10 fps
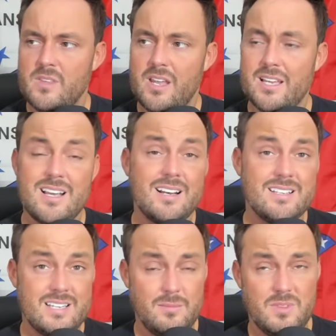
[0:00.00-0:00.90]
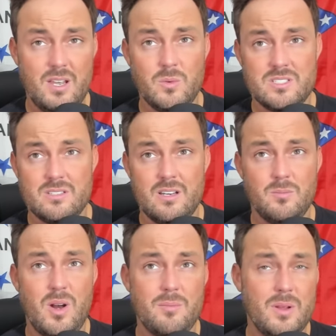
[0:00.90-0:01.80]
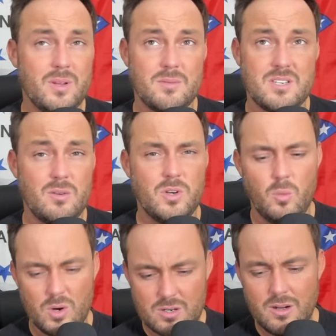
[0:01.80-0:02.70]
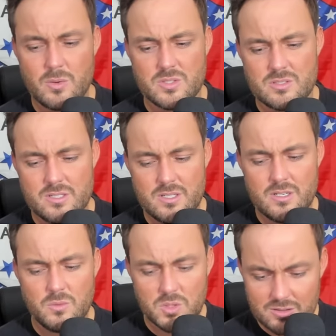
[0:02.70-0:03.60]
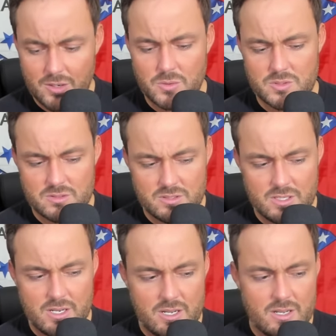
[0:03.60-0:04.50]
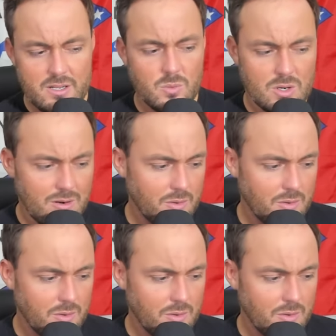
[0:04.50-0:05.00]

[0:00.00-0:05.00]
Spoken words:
And it's kind of the same thing. And Brett Bielema kept saying, you know, we're close. Well,